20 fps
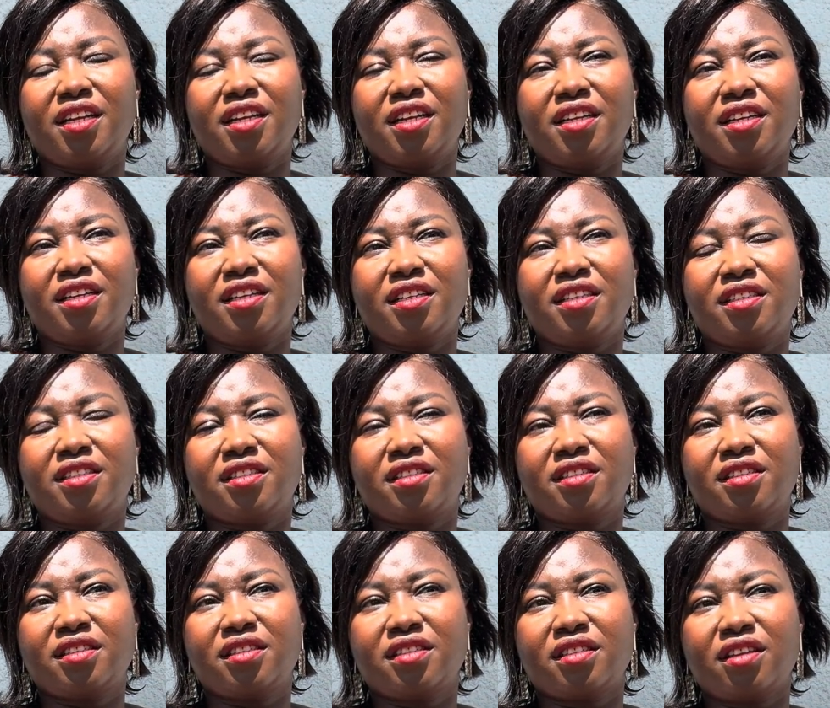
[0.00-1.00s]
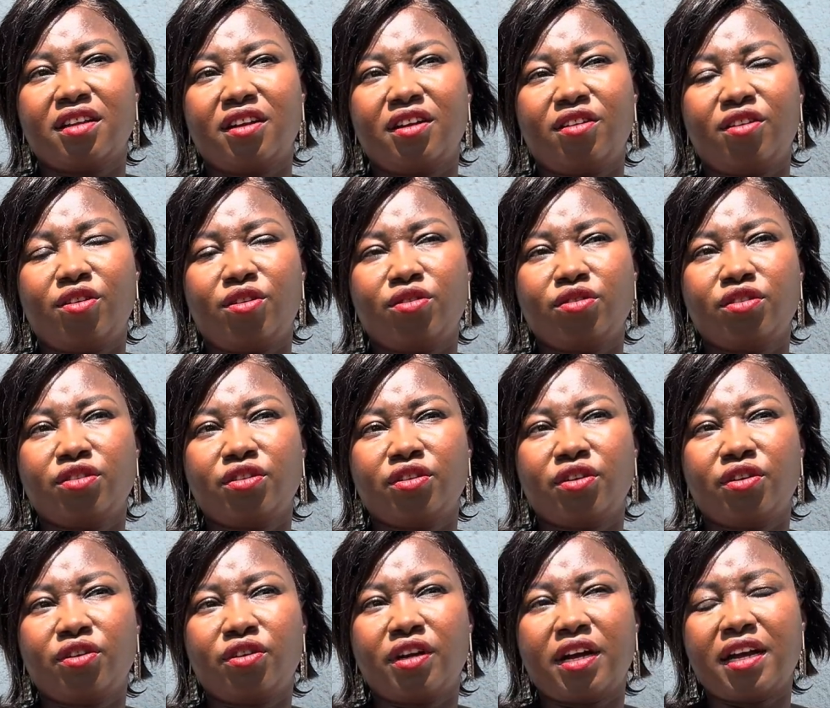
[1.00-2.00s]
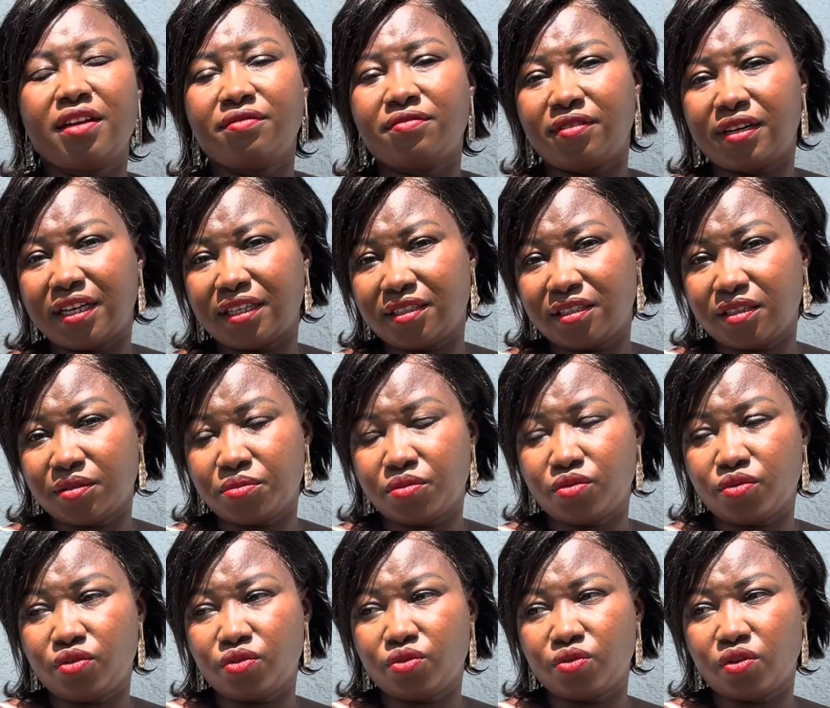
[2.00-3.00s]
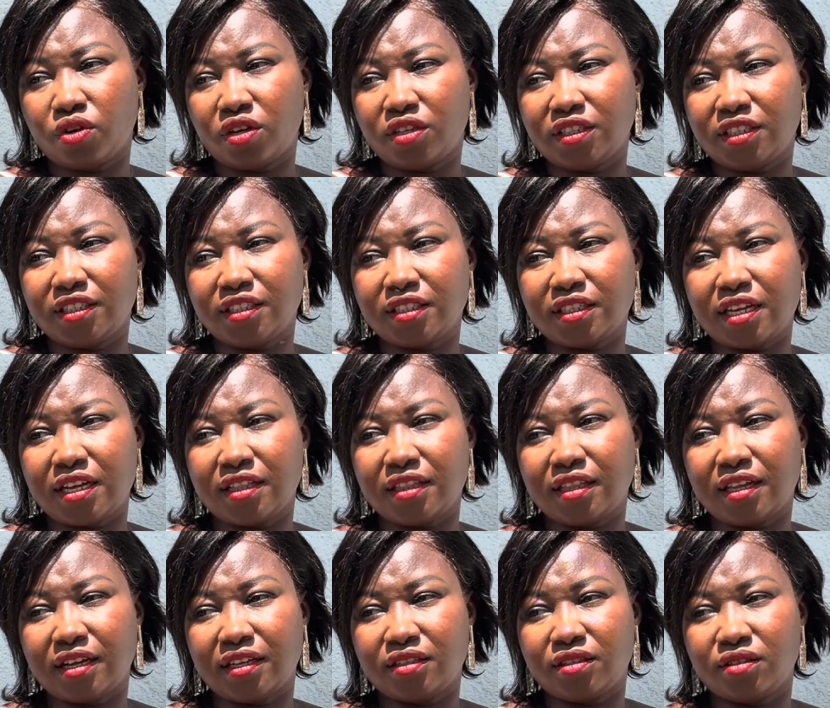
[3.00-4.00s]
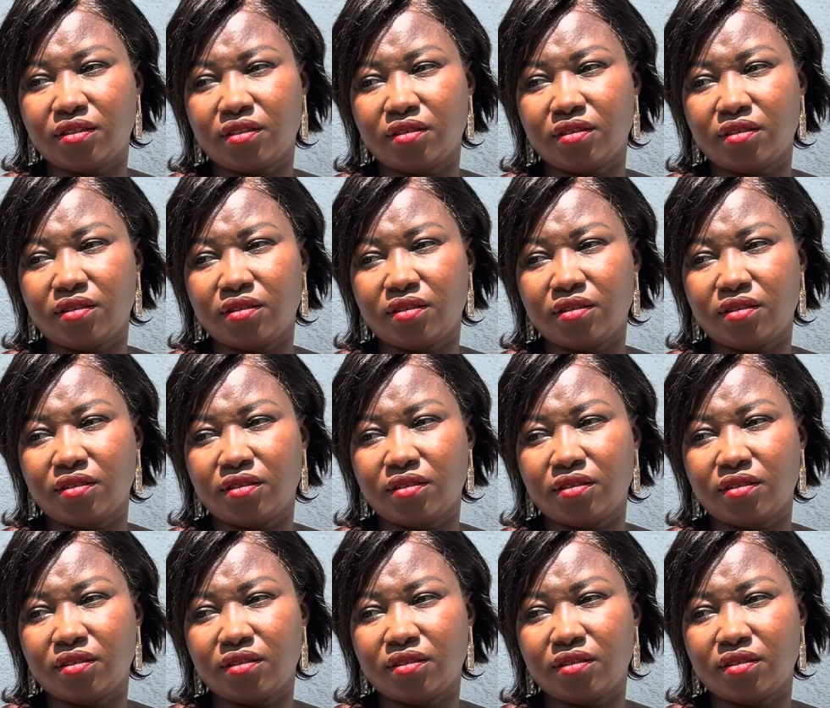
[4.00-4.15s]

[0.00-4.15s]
it's also advisable to understand that